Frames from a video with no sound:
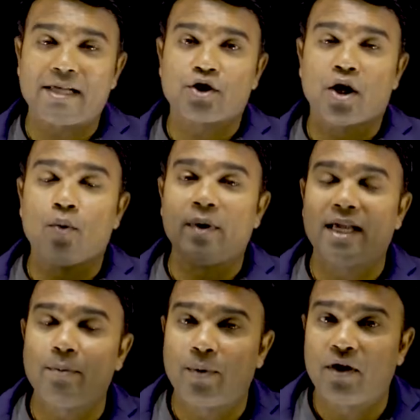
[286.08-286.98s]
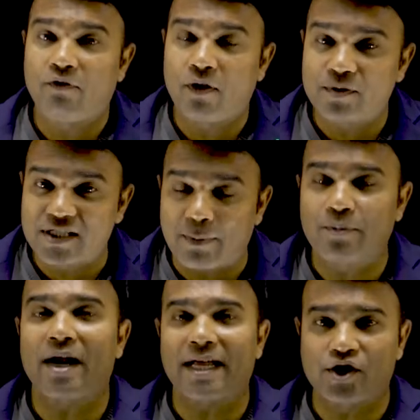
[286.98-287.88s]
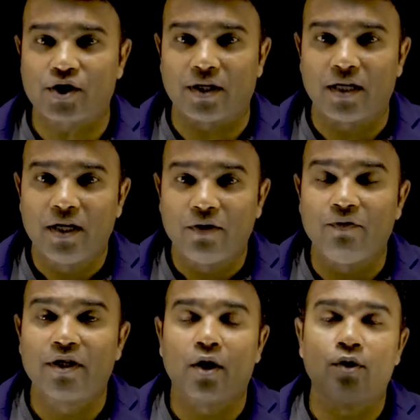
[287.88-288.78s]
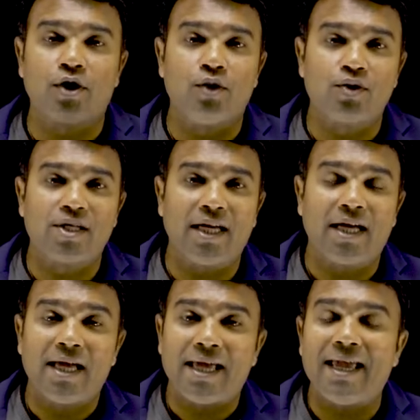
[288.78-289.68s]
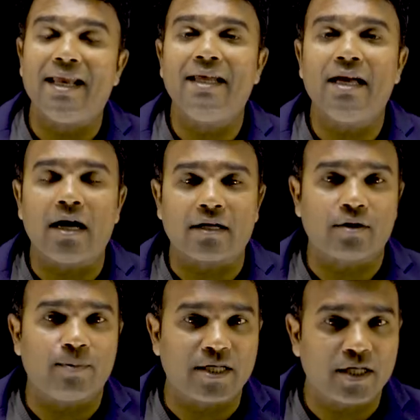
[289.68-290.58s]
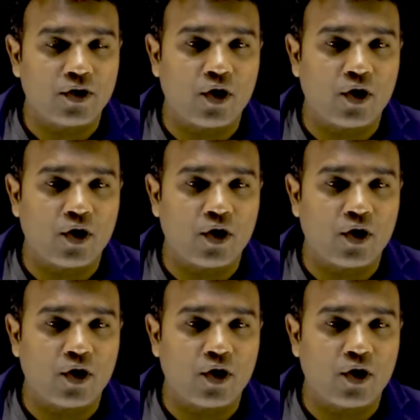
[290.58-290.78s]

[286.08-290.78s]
as to how we can perform subtraction without using any arithmetic